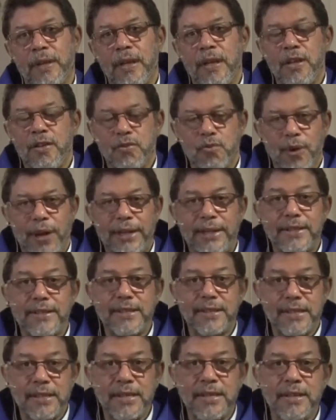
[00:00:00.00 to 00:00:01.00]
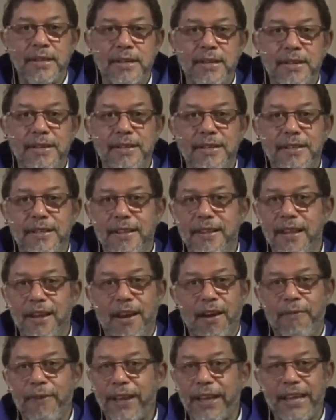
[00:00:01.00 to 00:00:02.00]
So let us turn to the
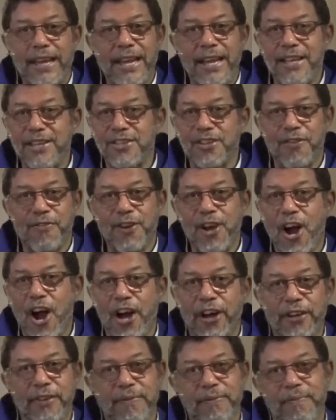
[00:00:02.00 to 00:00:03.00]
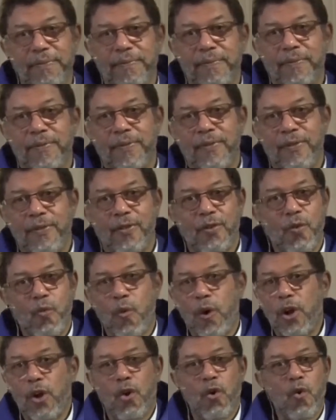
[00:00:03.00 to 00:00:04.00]
loving gaze of God,
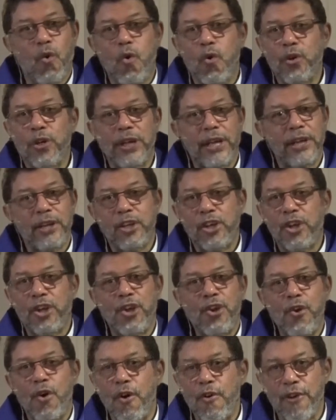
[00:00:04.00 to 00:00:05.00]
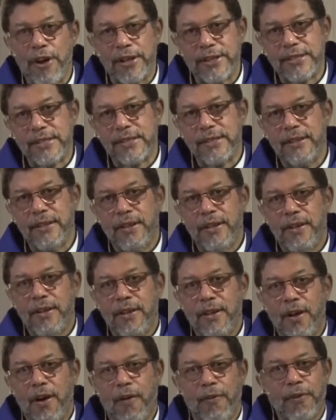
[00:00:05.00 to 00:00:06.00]
who alone can cure us
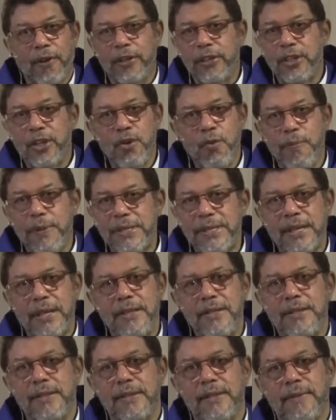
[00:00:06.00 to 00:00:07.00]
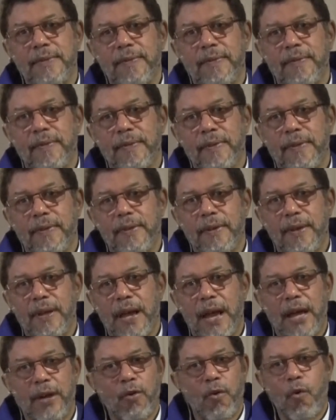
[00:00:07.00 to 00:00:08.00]
of concupiscence
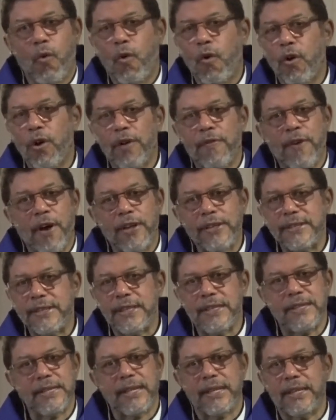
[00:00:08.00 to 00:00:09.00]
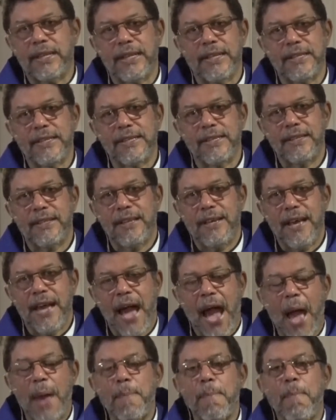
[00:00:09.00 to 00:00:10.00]
and all of our sin sickness,
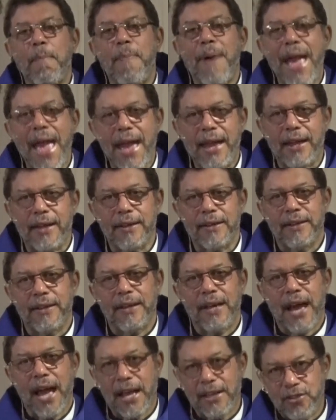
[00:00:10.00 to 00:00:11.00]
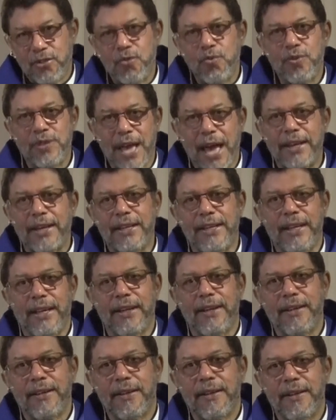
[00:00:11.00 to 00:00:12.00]
and beg as Susanna did,
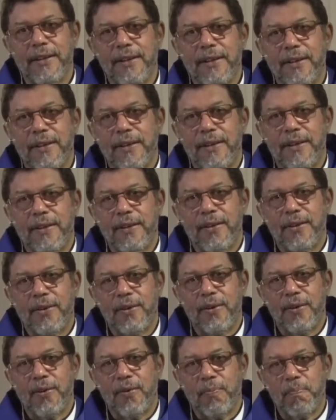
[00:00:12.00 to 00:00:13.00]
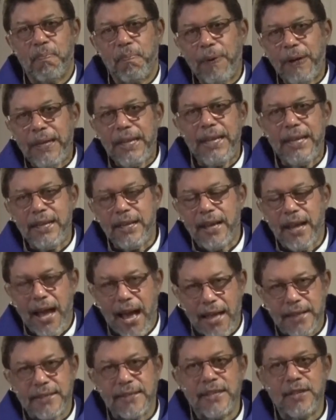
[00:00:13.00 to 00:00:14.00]
plead
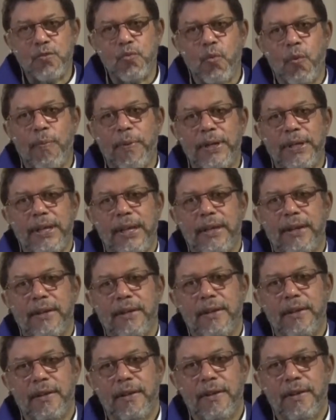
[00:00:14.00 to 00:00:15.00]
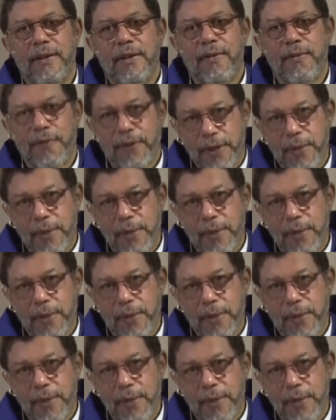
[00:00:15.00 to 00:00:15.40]
as this woman did, for the